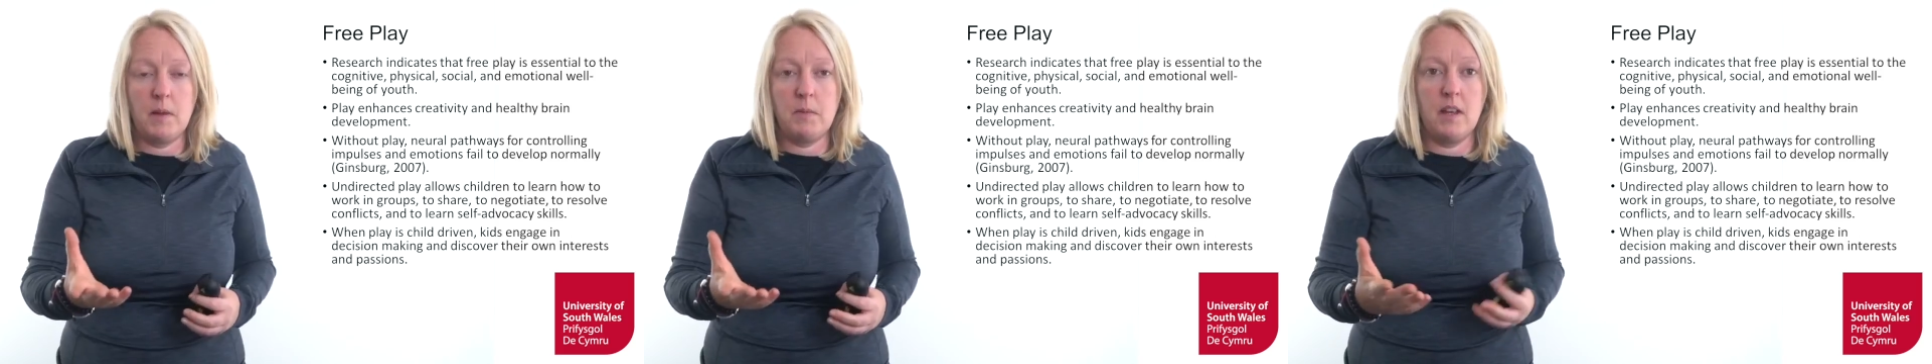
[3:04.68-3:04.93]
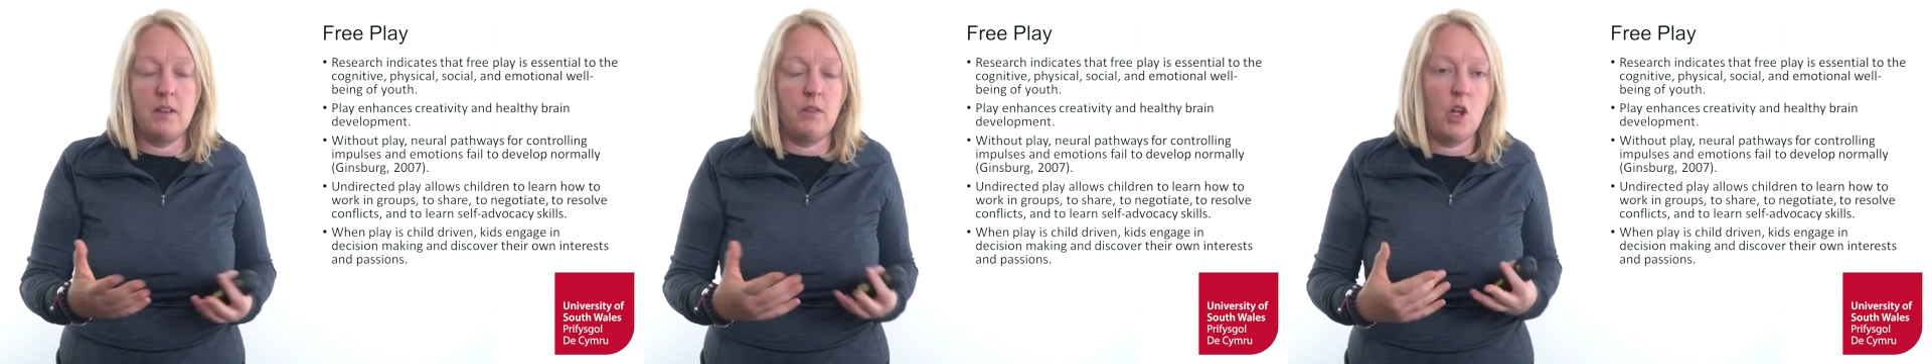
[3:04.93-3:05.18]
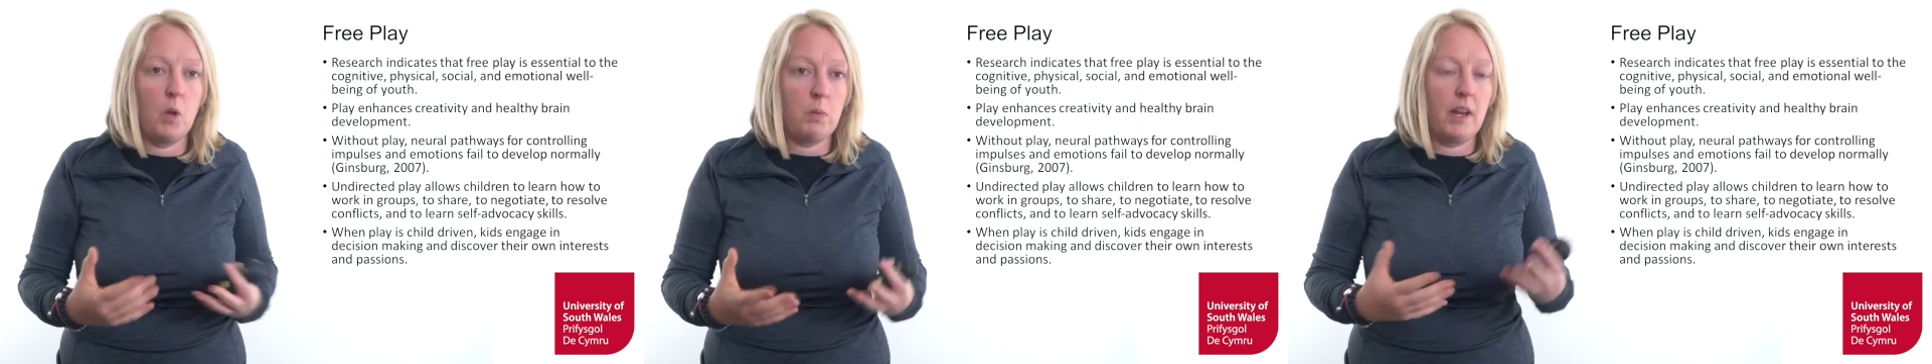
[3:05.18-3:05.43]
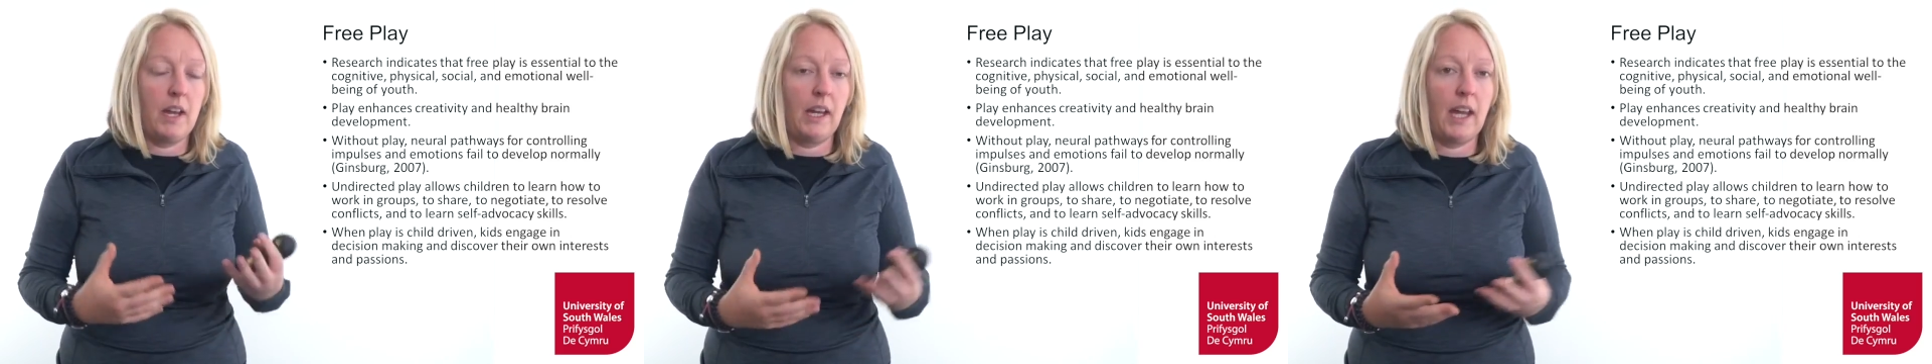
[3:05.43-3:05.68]
maybe they're
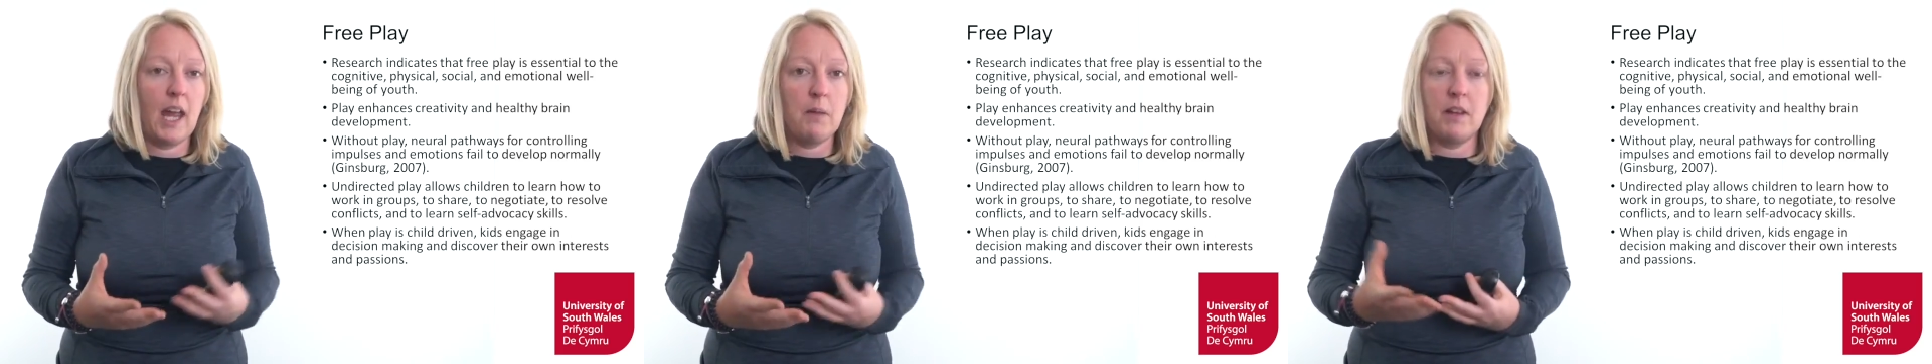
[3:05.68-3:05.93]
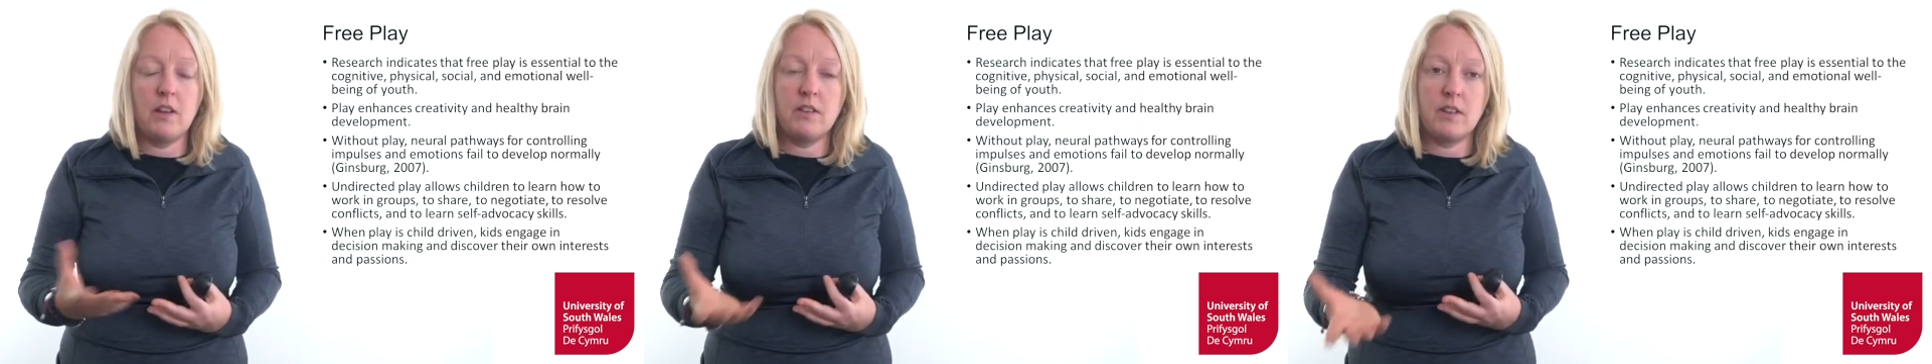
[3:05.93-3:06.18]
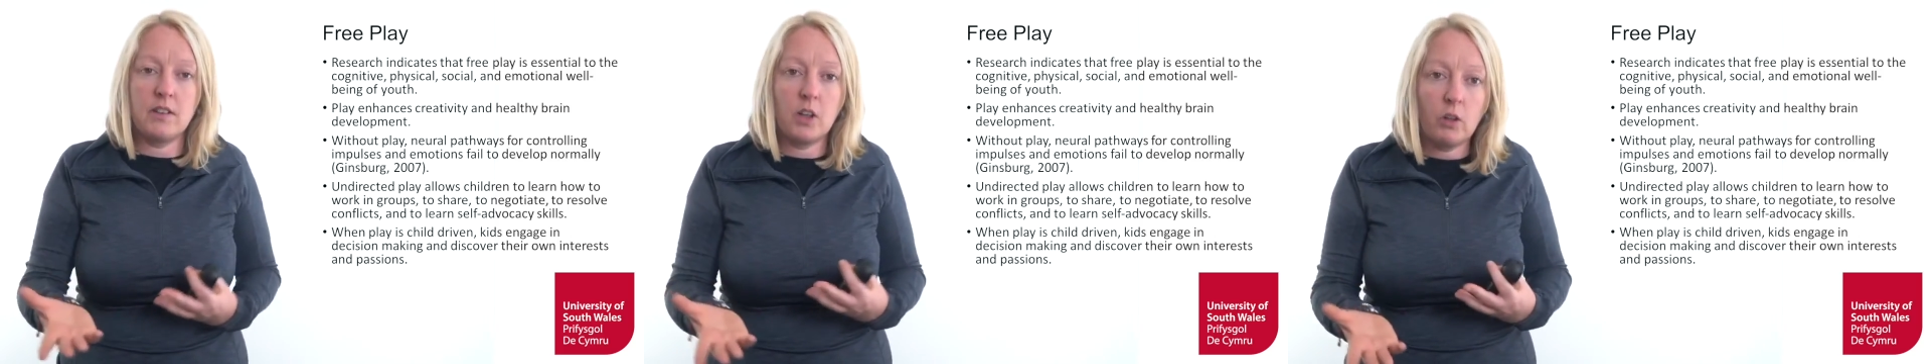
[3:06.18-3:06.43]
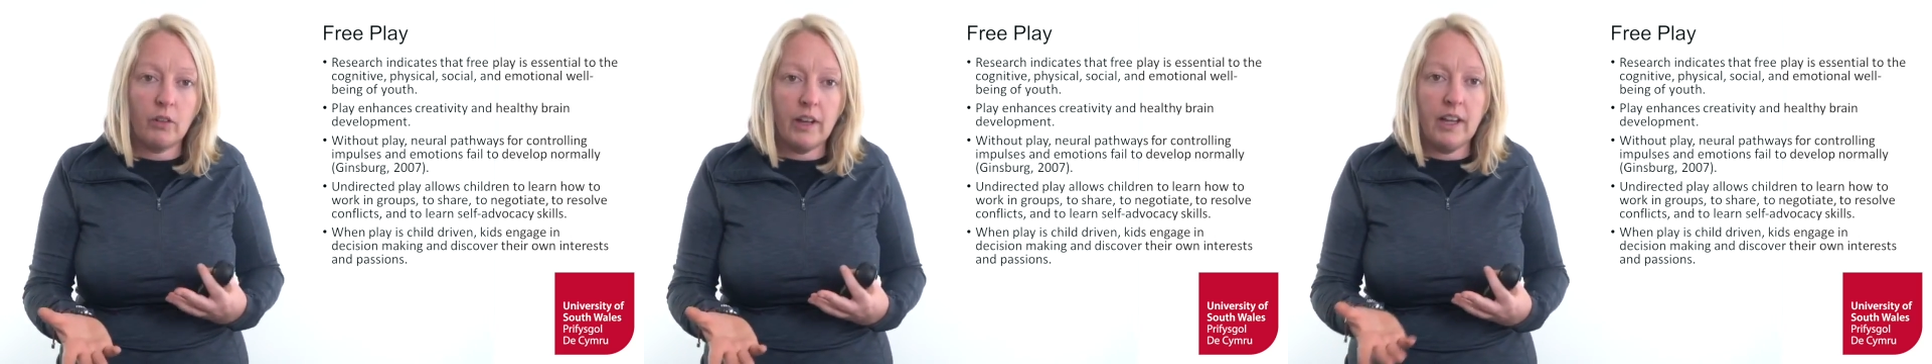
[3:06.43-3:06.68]
playing a game and they
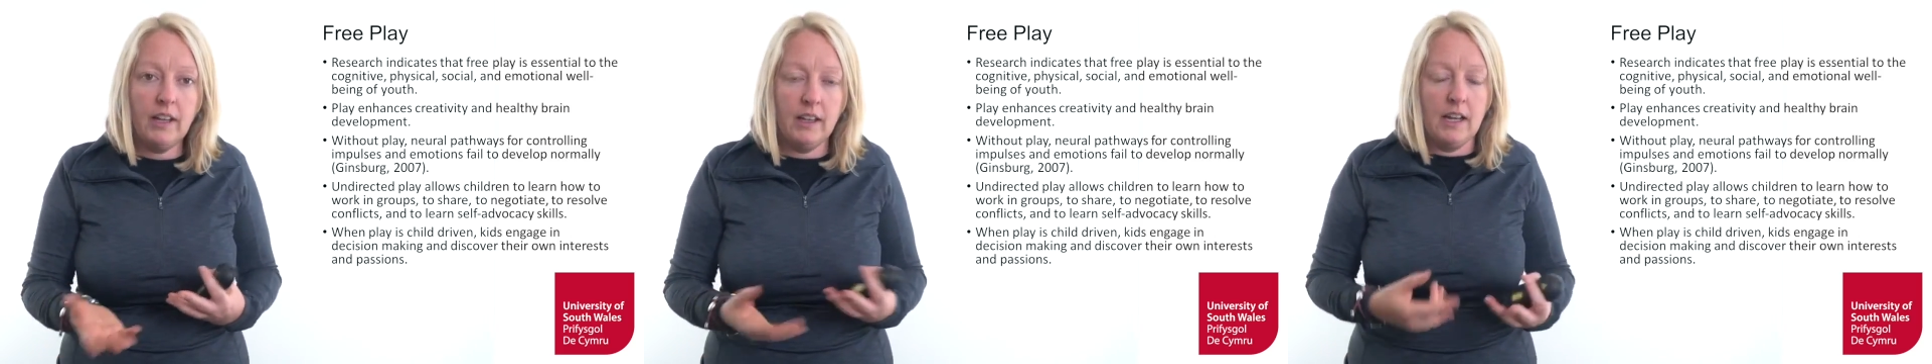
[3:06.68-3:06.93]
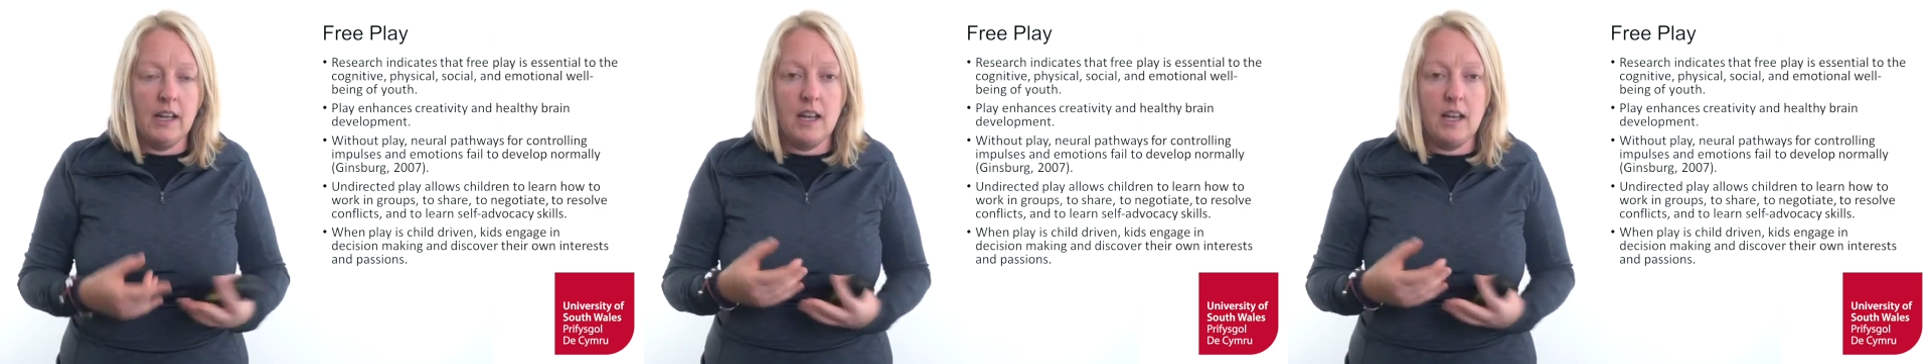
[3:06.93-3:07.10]
disagree.